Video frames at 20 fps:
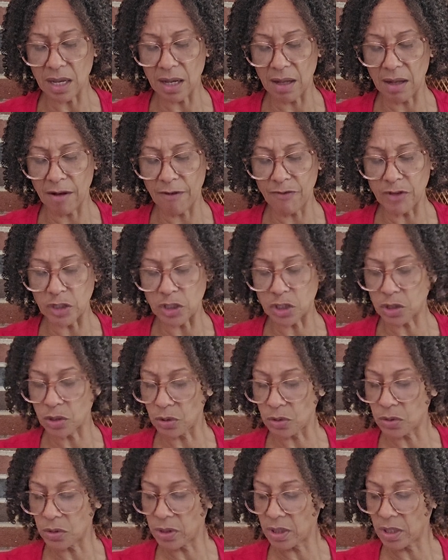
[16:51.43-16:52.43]
of the
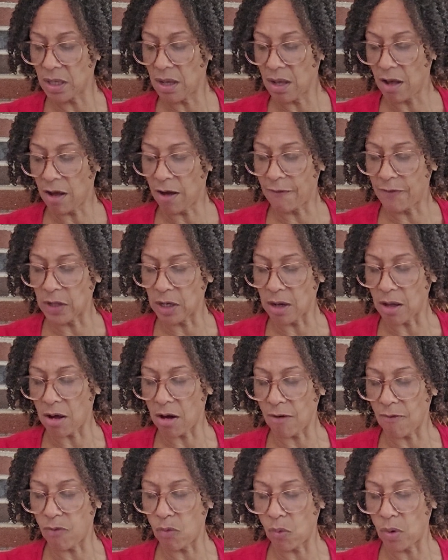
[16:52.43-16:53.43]
children of the Law
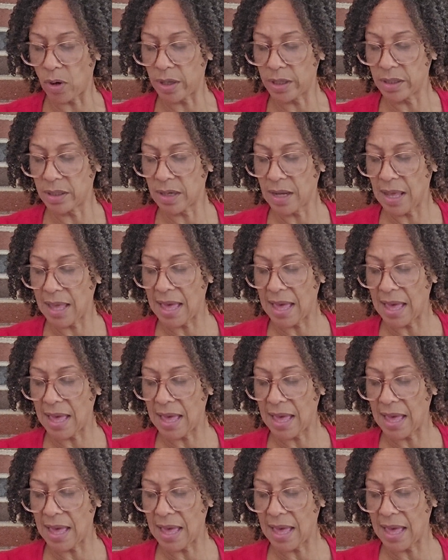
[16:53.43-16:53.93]
of One,